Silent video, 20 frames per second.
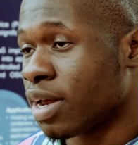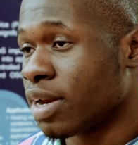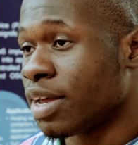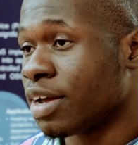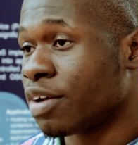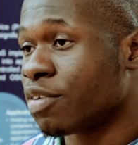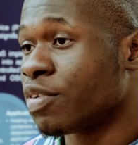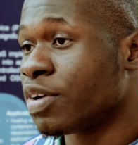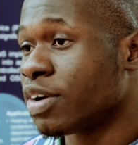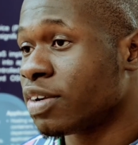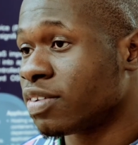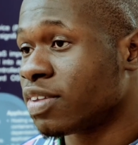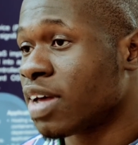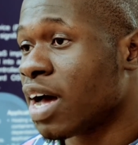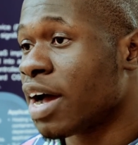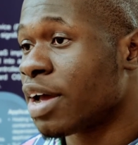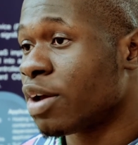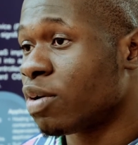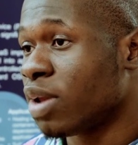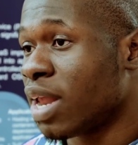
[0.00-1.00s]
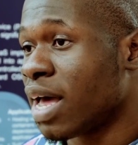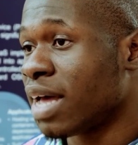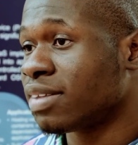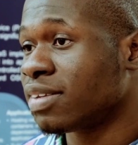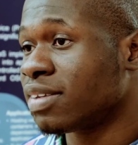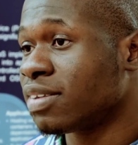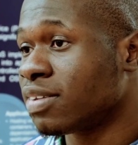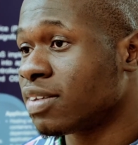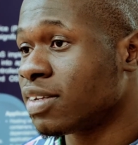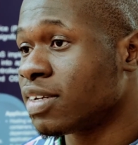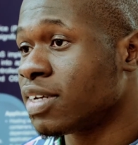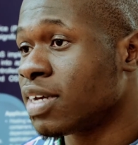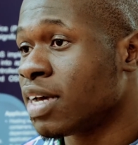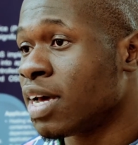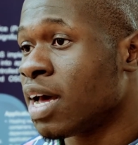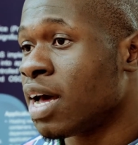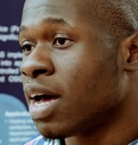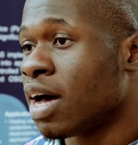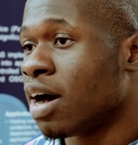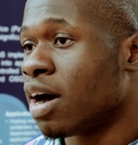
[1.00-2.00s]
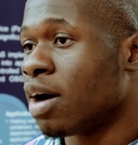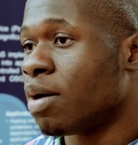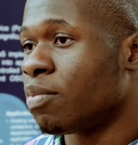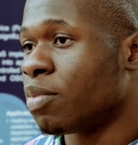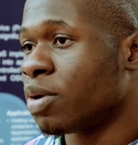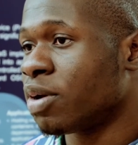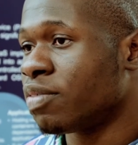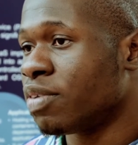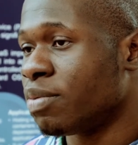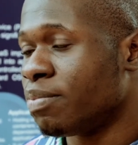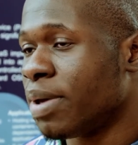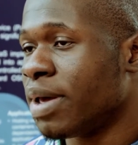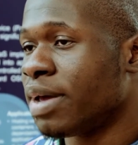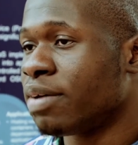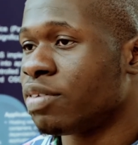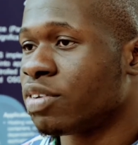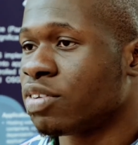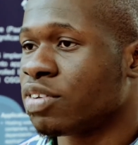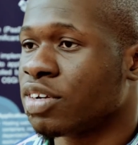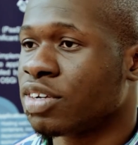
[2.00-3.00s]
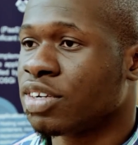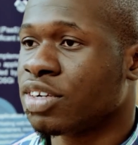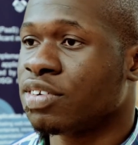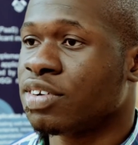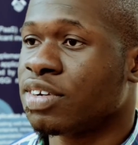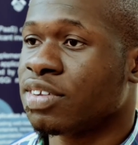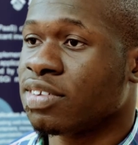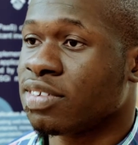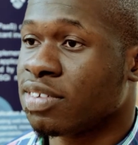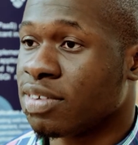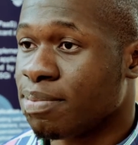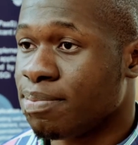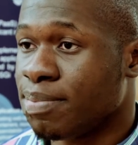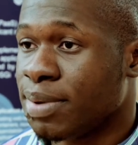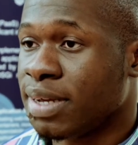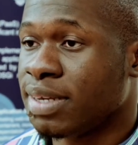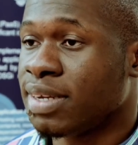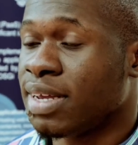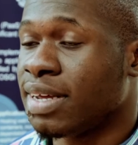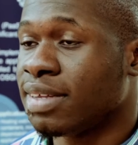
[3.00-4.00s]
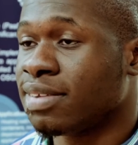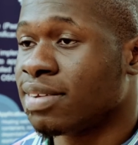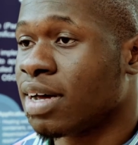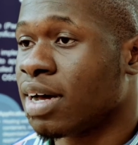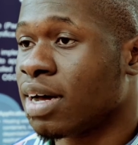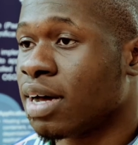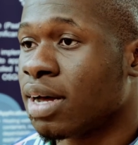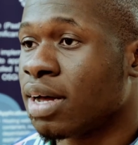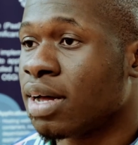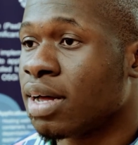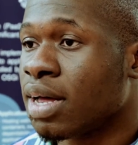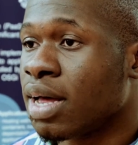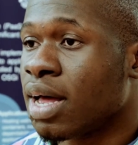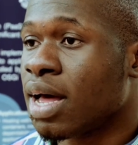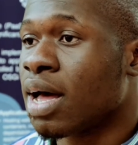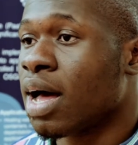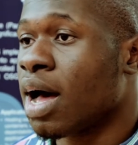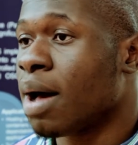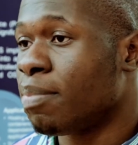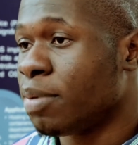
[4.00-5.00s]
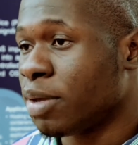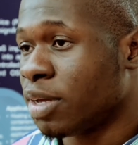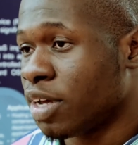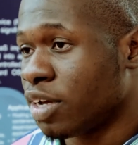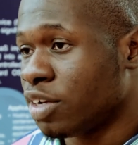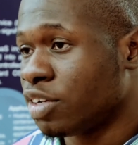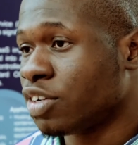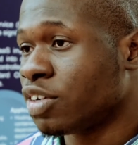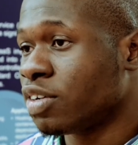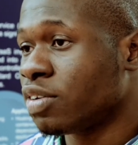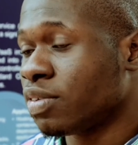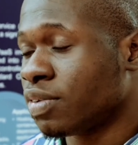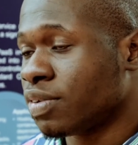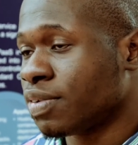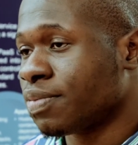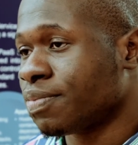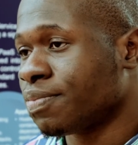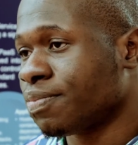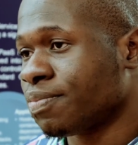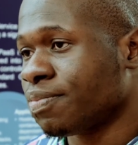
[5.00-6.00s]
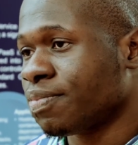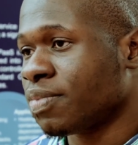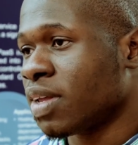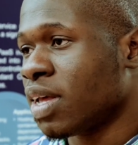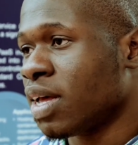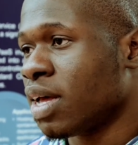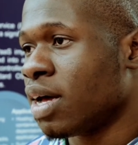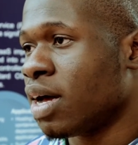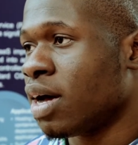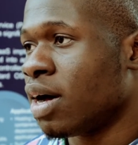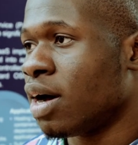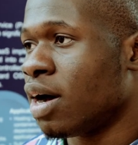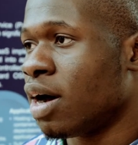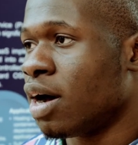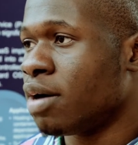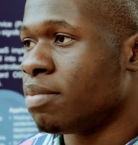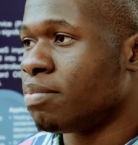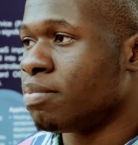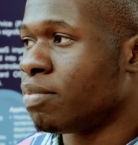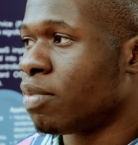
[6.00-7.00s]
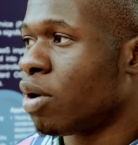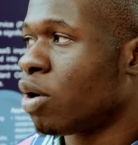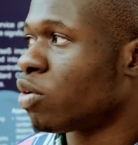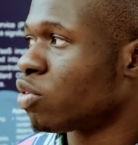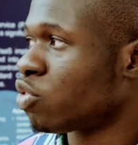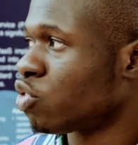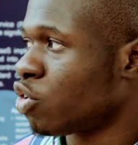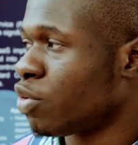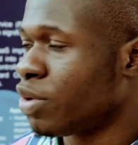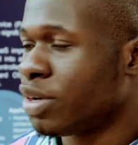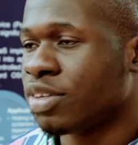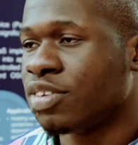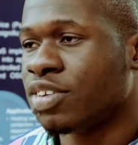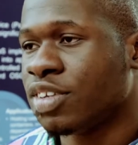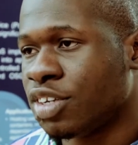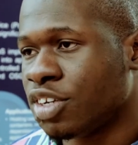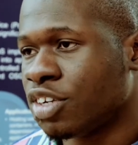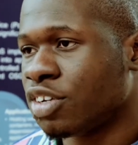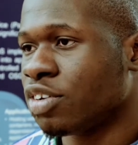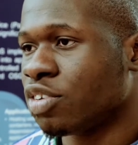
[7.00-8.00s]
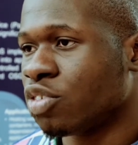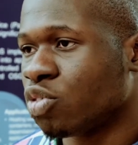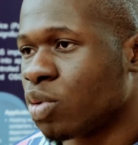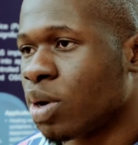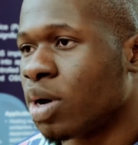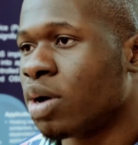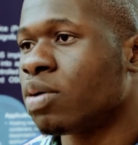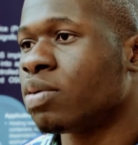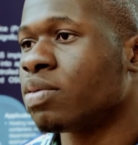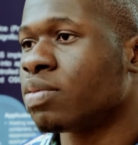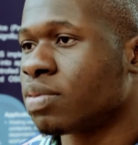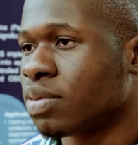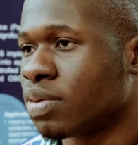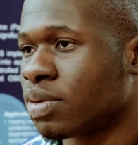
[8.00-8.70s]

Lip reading: increased I/O latency. One of the main research areas is in big data applications, also in teaching as well.